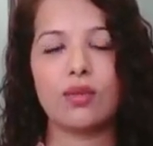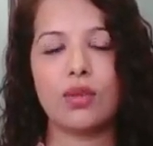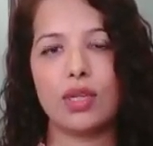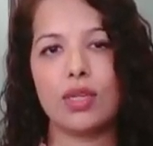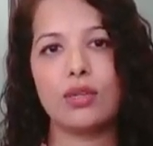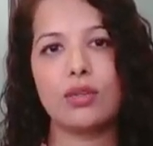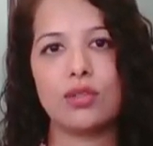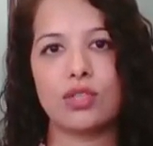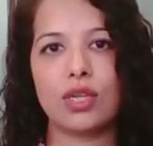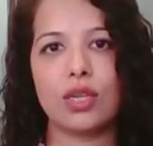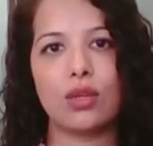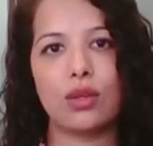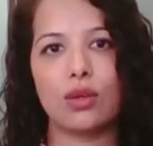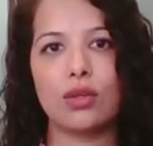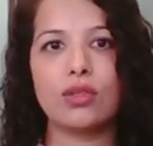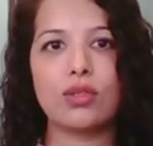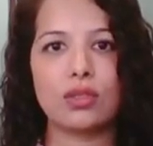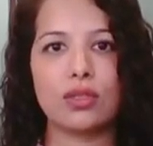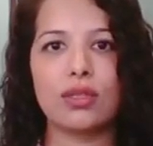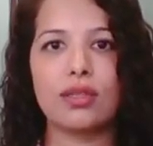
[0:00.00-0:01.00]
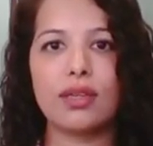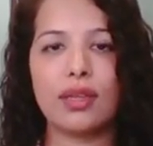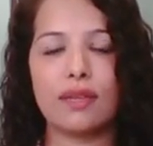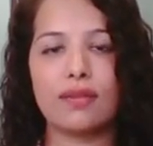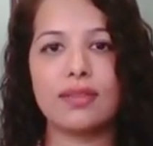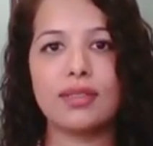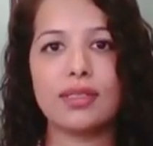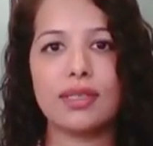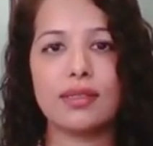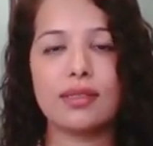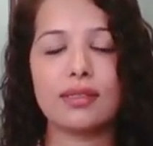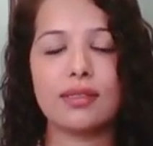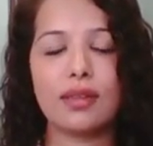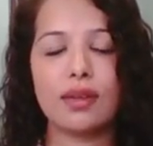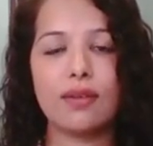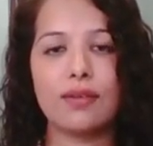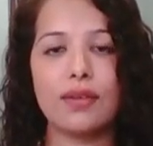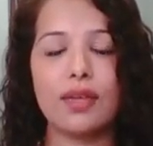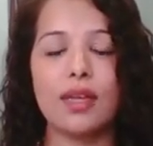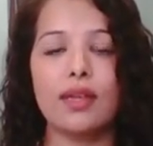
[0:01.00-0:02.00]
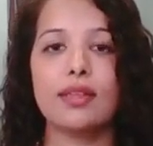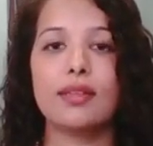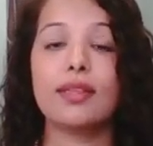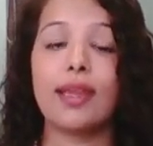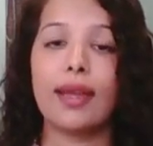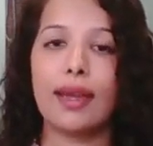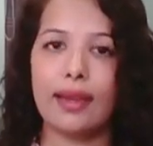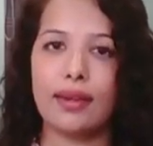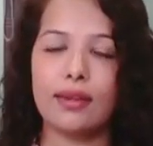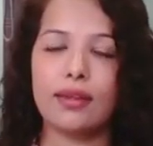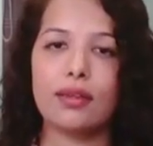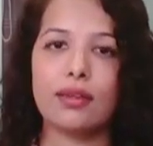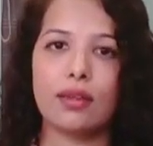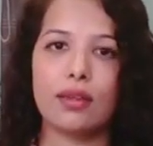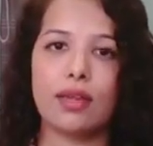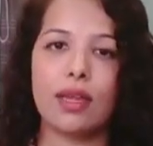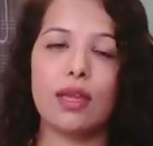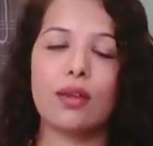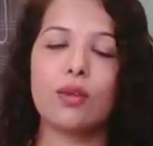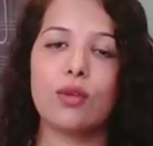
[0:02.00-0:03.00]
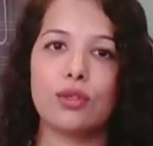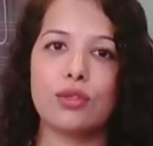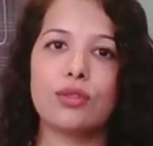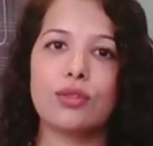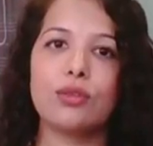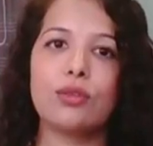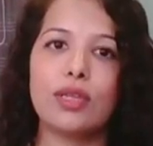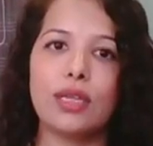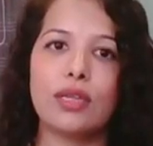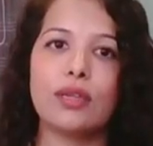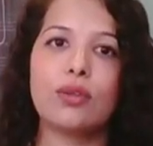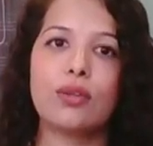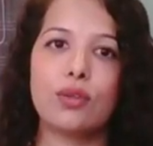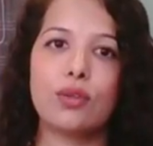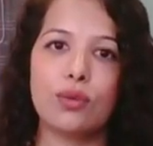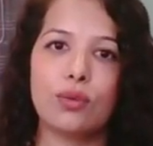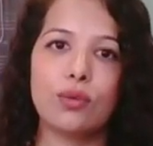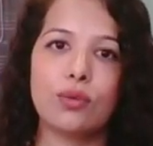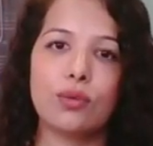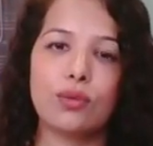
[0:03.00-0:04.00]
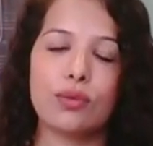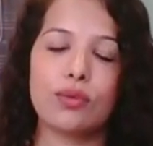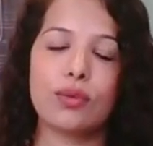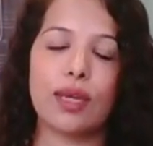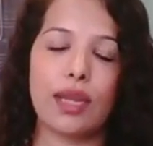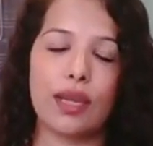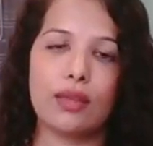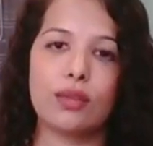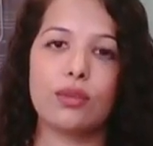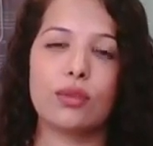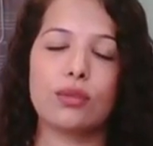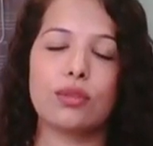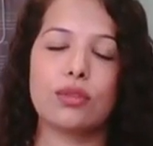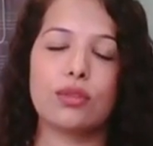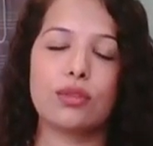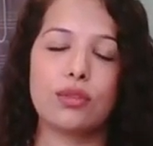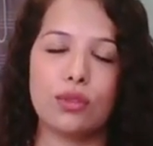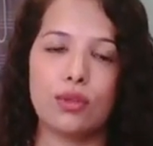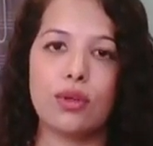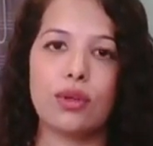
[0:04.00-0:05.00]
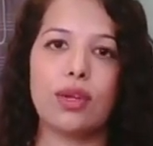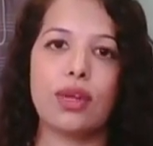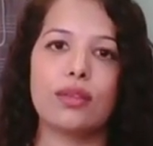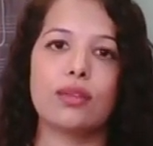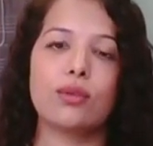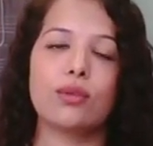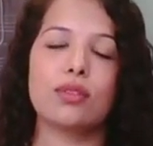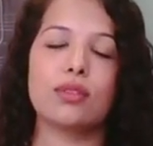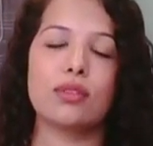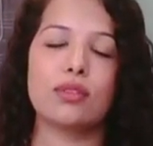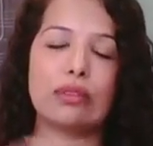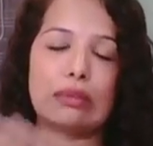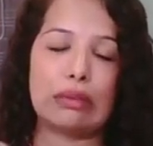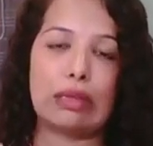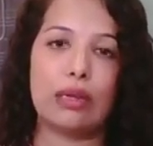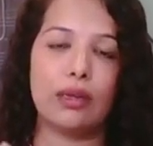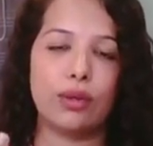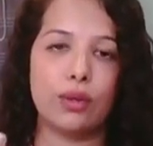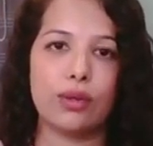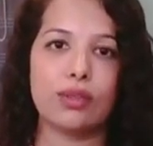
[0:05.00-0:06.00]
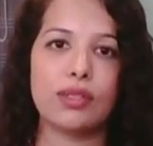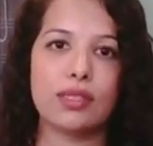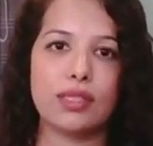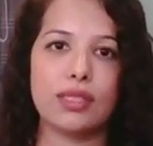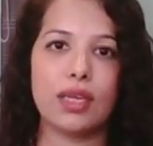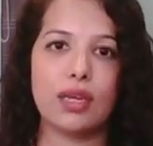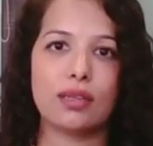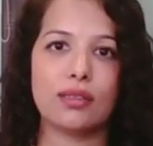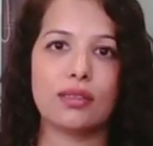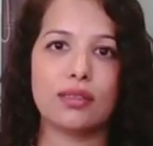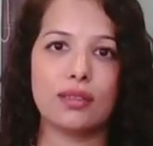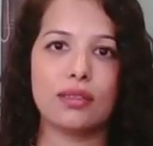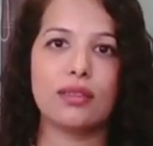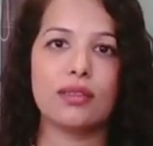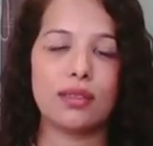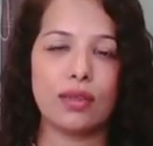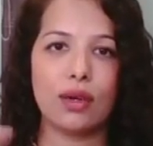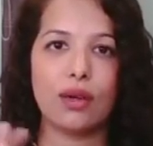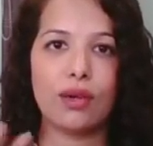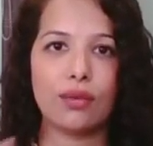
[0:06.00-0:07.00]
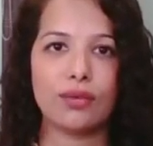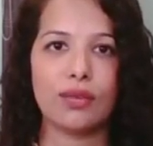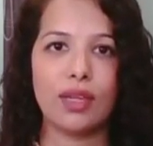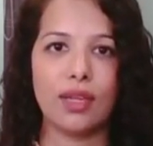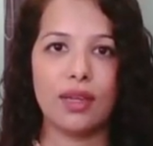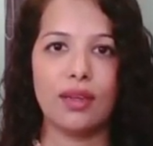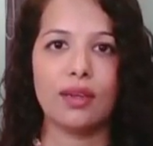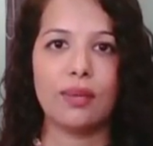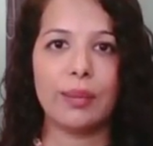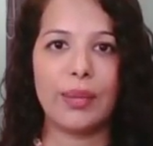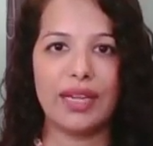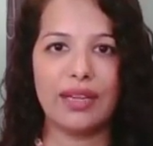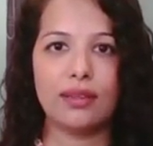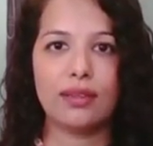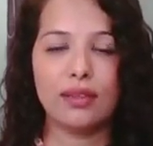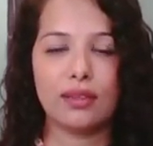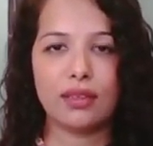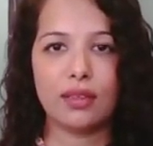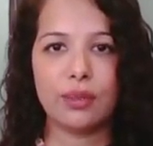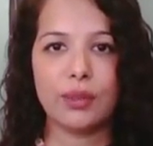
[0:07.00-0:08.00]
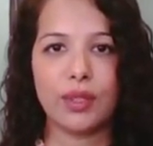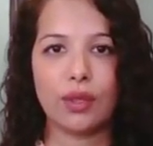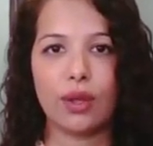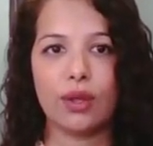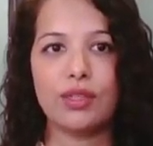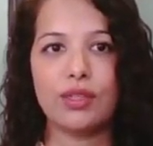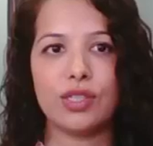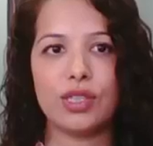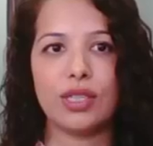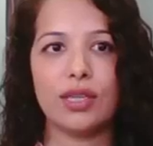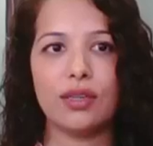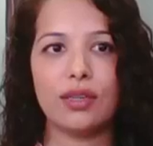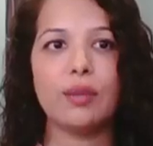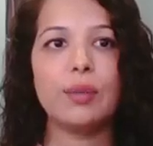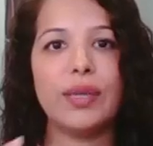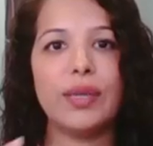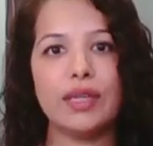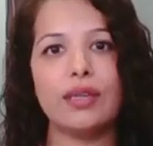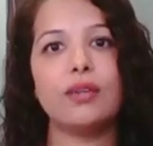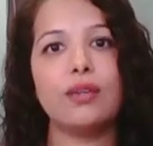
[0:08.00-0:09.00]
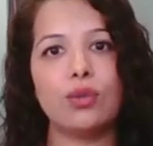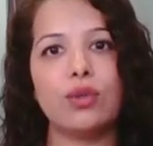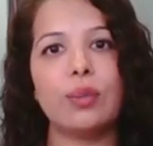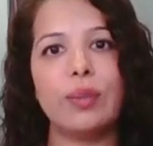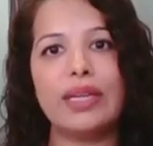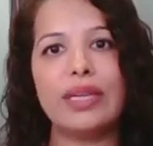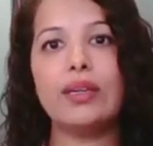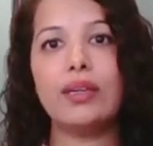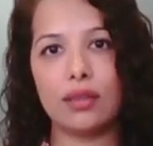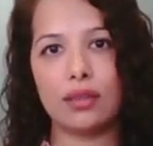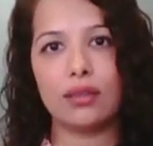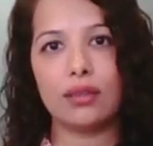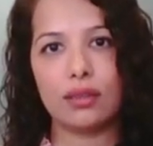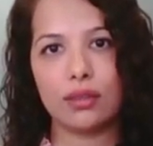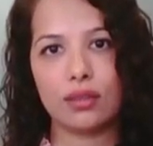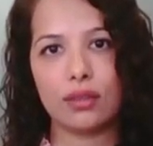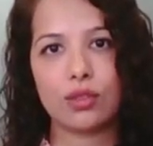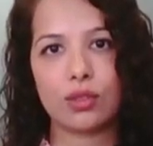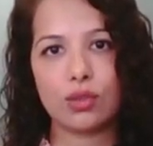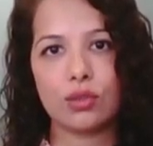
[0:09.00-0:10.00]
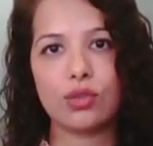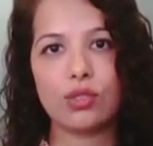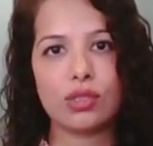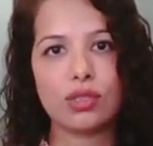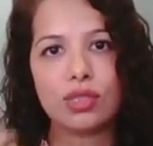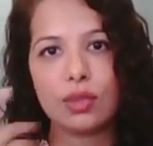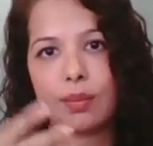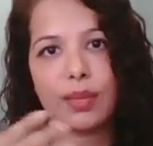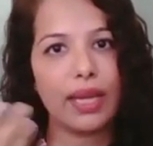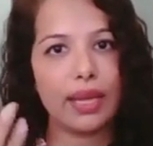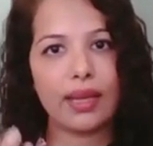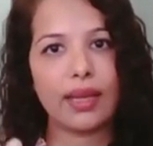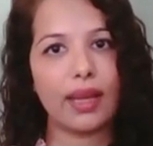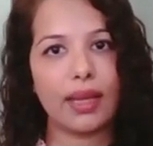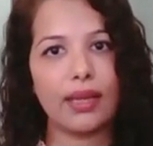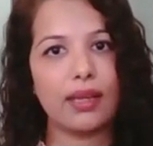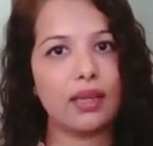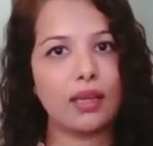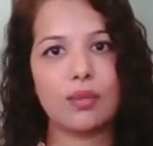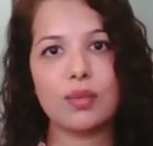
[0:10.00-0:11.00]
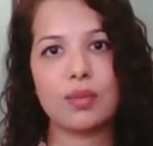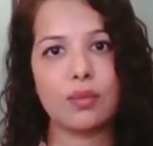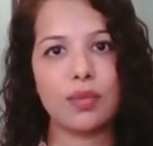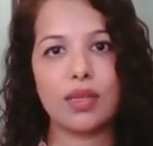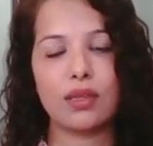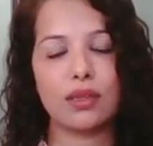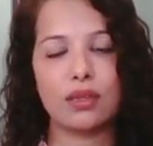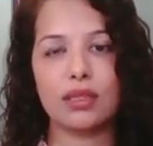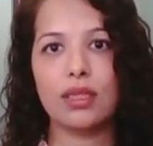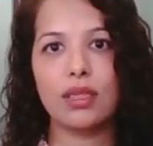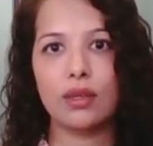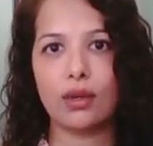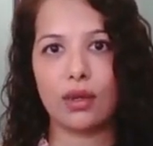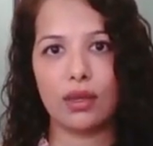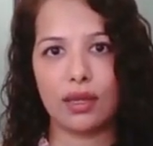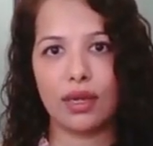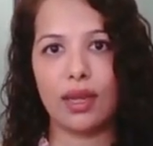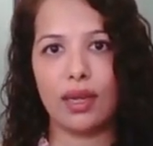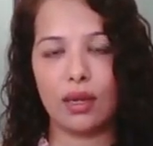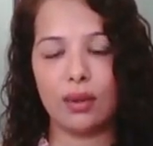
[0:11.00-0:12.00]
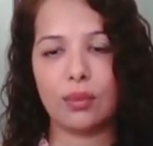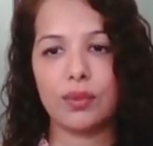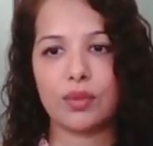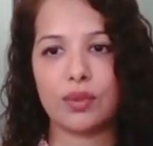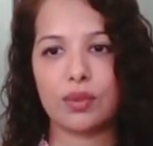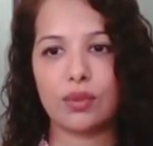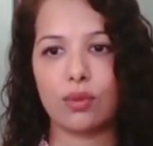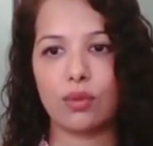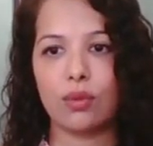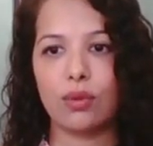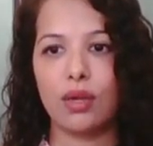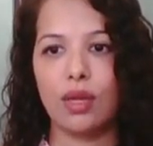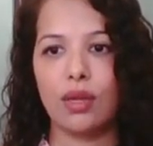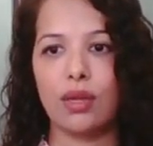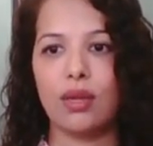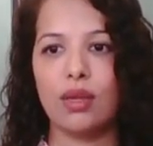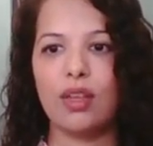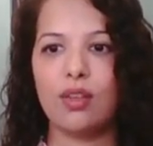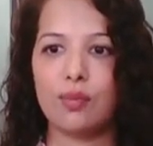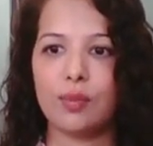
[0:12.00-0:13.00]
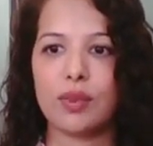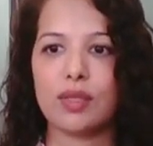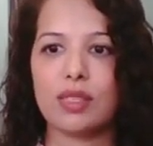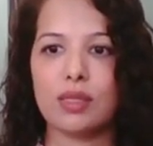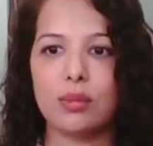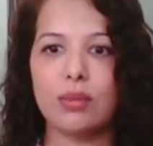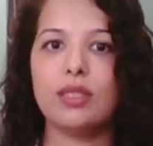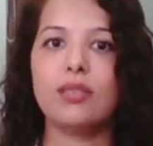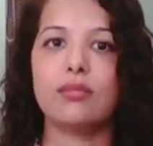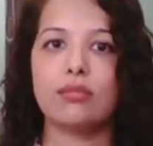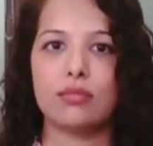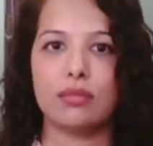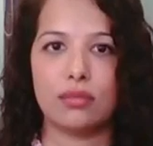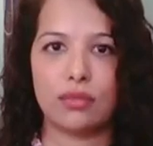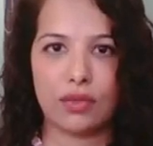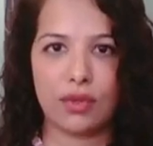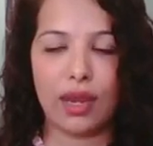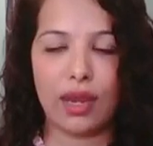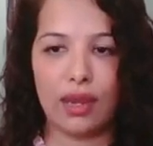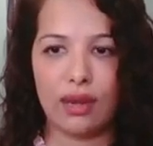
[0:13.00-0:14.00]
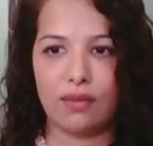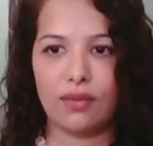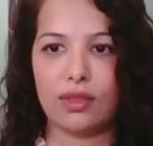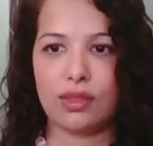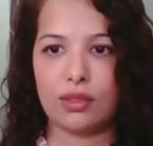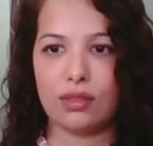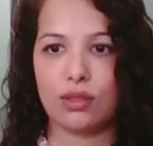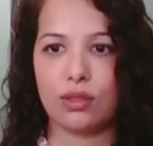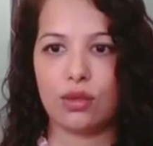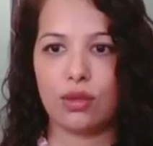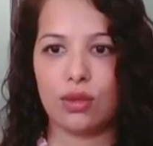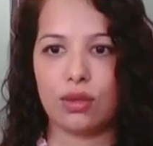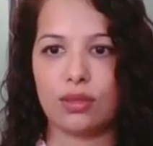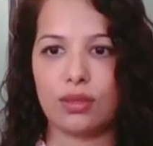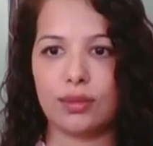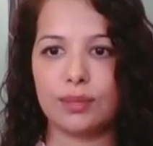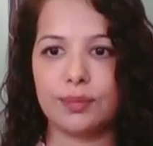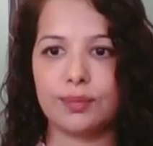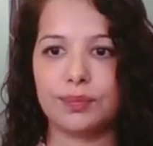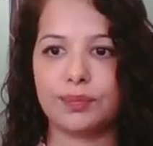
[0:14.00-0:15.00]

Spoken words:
We need to check your insulin levels and stuff. That can also lead to acanthosis, pseudoacanthosis, and that causes dark circles. A lot of medical terminology here, but it could be internal. So just applying eye creams may really not help. So if possible, try and visit your doctor.